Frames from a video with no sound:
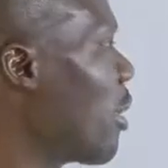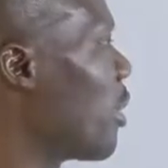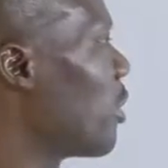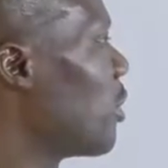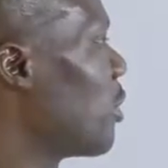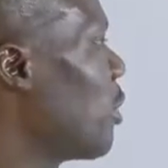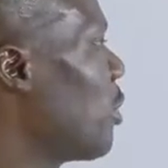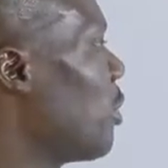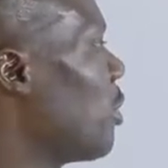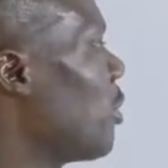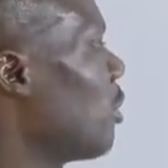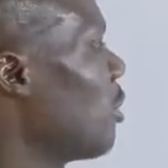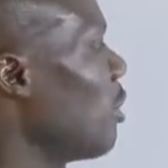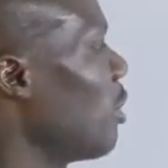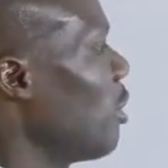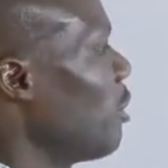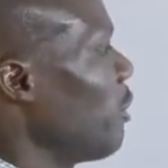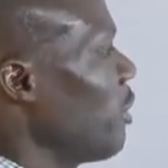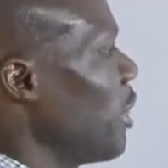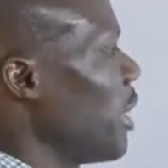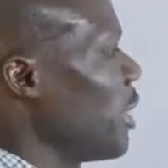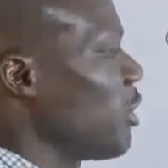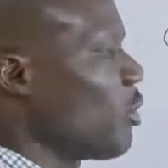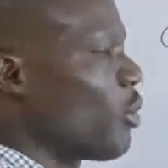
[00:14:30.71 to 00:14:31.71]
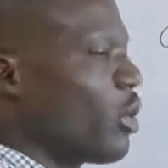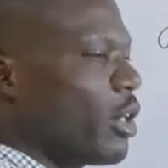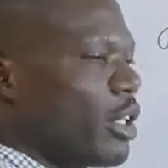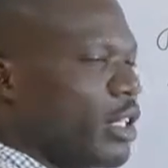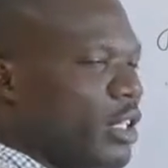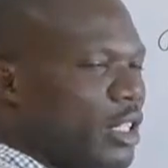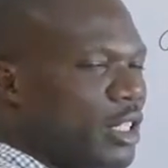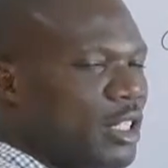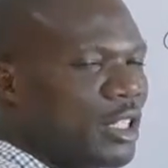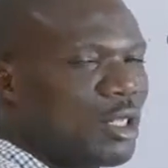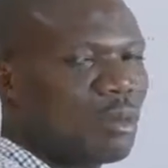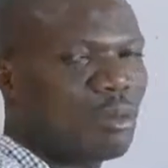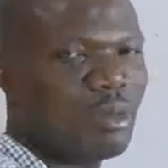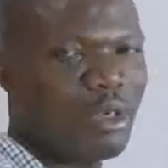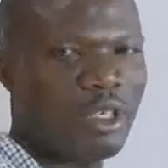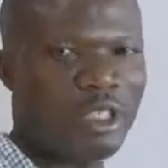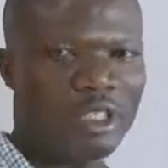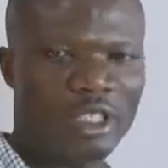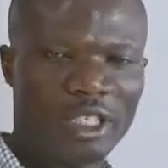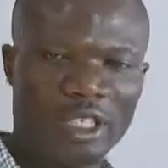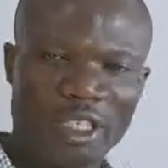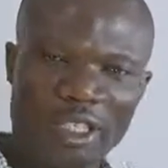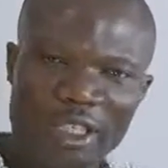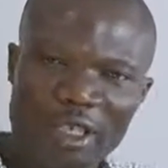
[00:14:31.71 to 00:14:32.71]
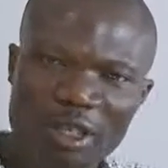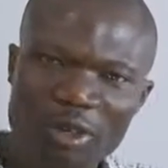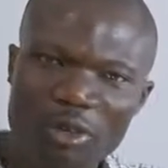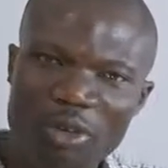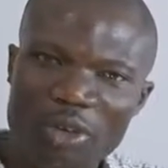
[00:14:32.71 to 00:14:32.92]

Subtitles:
So to convert 160%,